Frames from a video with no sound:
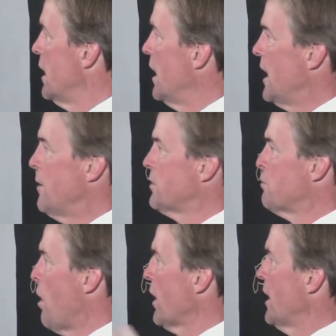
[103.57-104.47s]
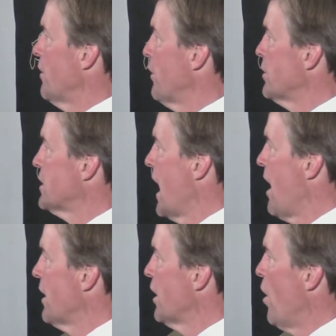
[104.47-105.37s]
And he was marking a first
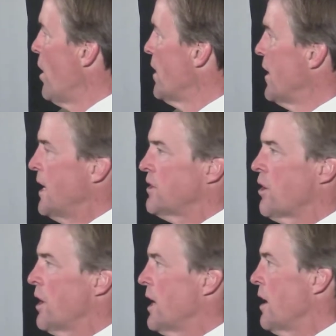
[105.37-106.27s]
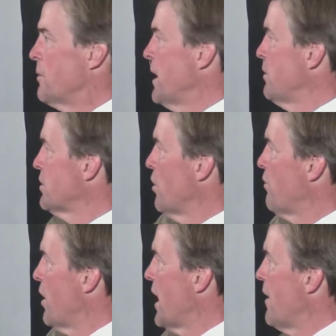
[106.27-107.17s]
down and going, and then he started yelling, but he was so
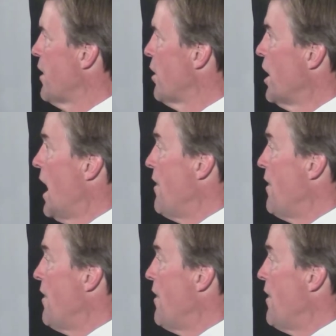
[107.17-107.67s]
far down there.